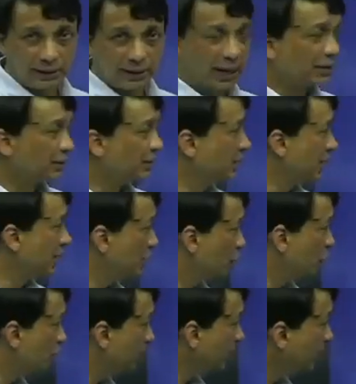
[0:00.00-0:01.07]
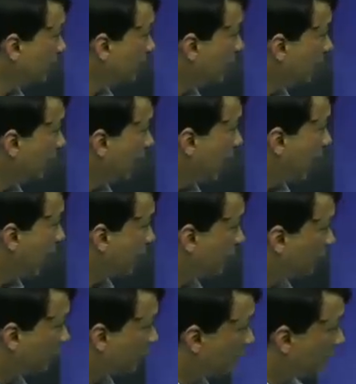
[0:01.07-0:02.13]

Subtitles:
The answer is atropine, and as you